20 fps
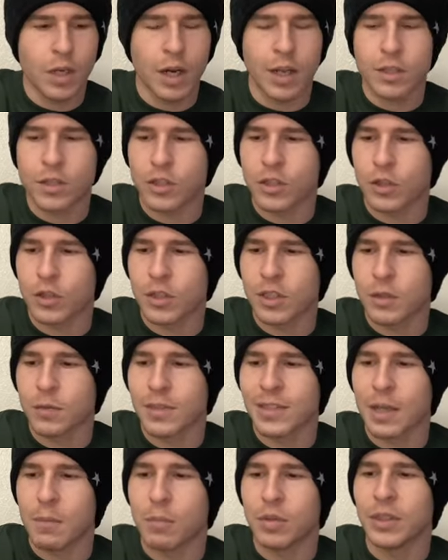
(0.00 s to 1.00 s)
just heard
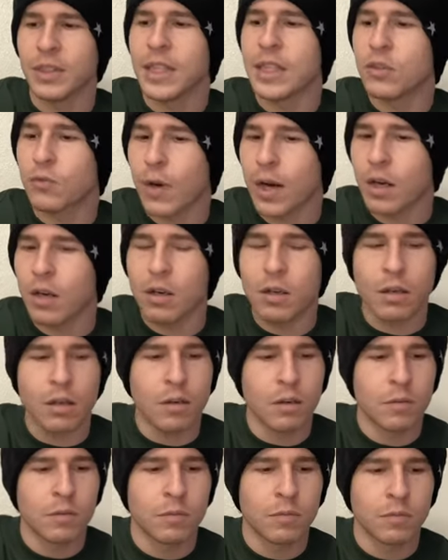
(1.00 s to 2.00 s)
someone say police
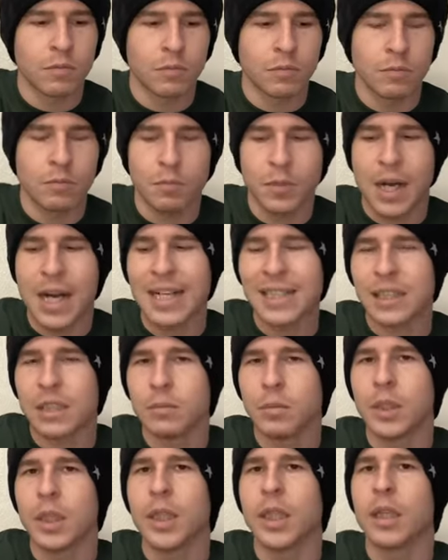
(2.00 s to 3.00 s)
record.
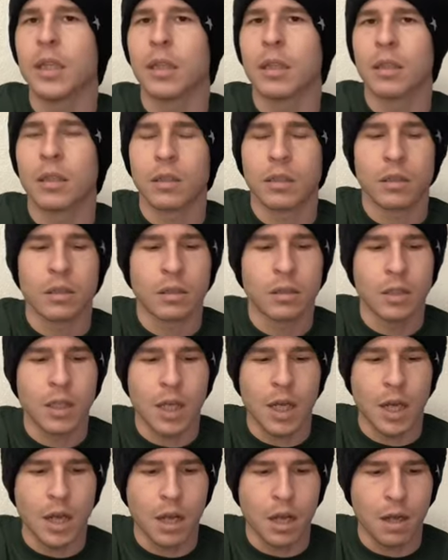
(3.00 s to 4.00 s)
Possibly.
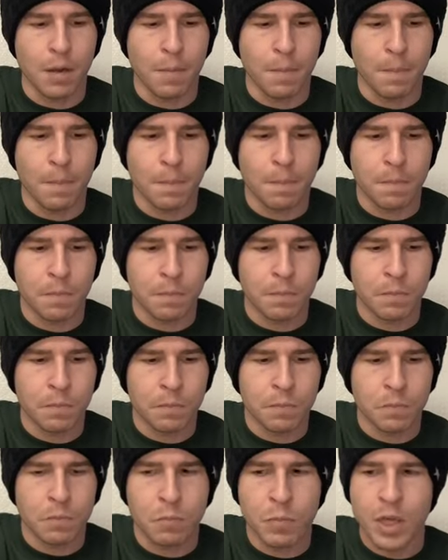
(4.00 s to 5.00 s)

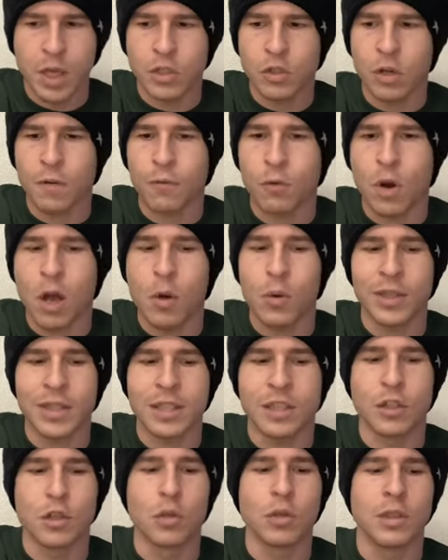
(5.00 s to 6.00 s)
Because overall with
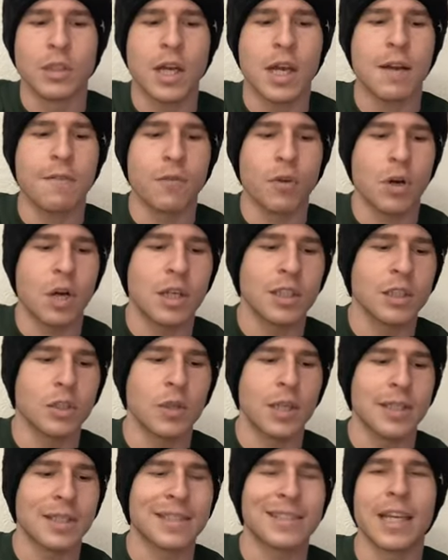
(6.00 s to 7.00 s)
this new love, they're
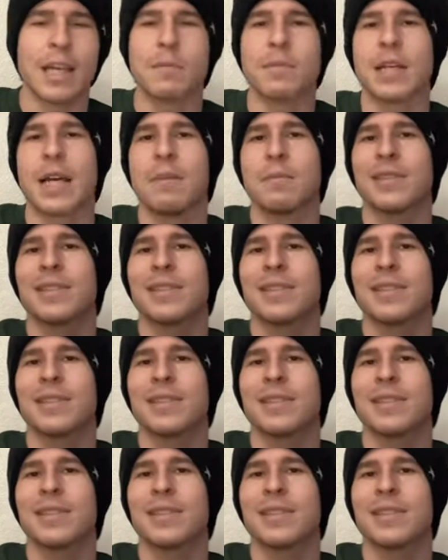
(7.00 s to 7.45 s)
also at the same time